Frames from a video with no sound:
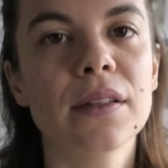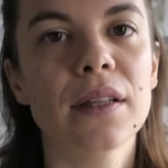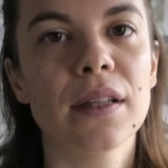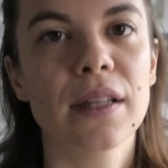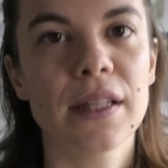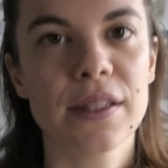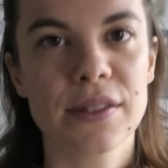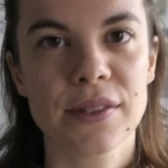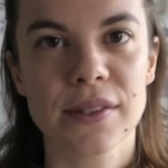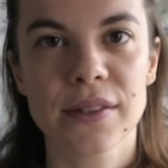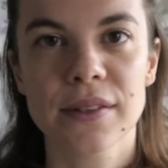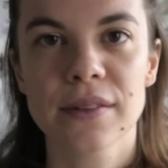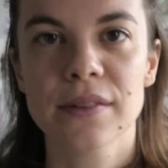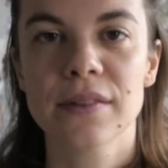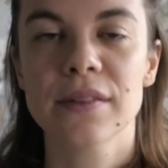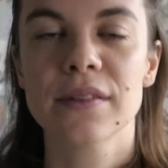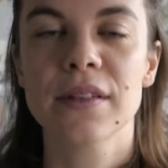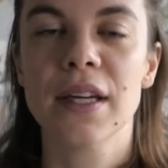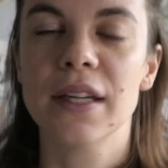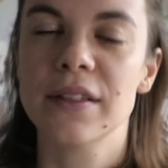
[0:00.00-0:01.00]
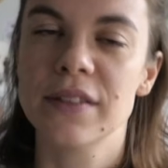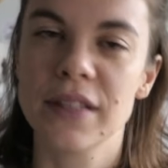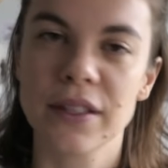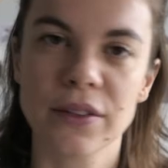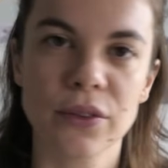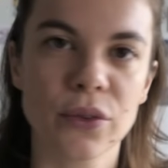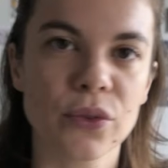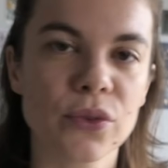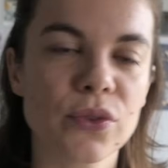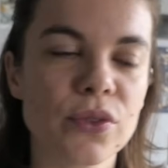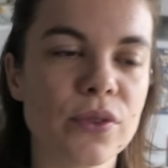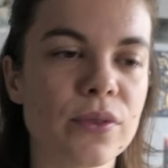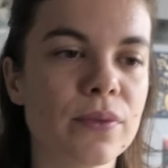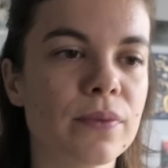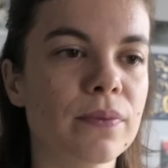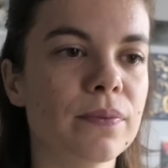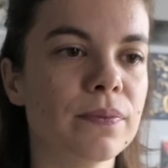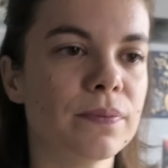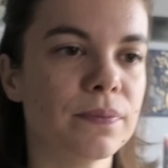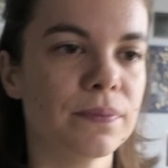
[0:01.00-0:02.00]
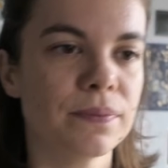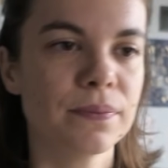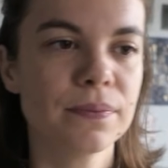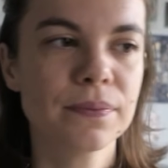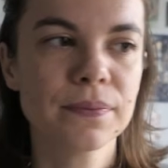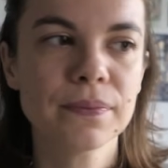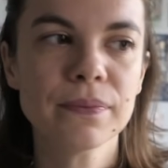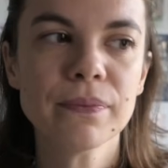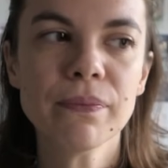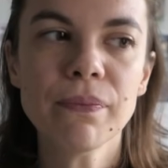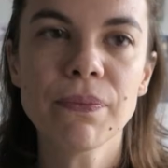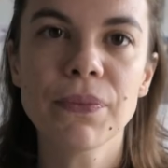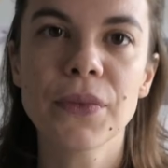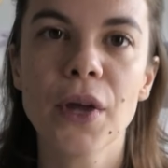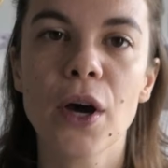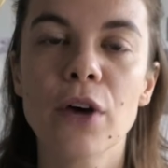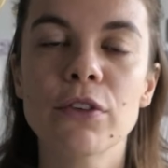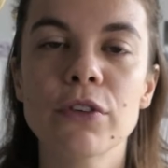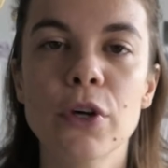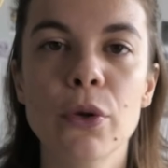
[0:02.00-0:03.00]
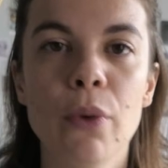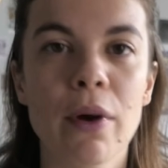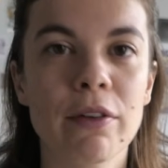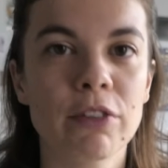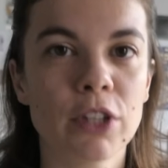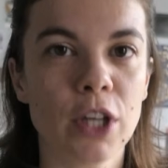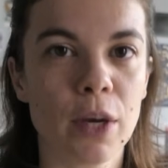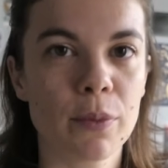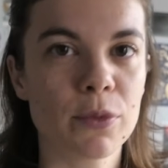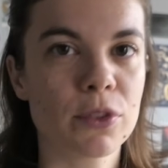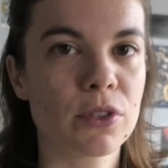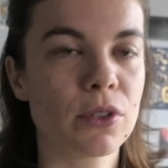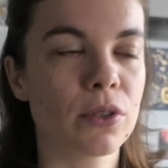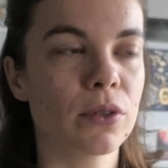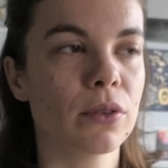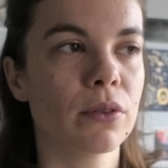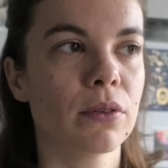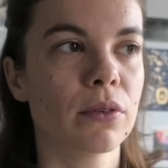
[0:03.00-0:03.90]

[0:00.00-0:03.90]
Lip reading: listen and take note of whoever comes through,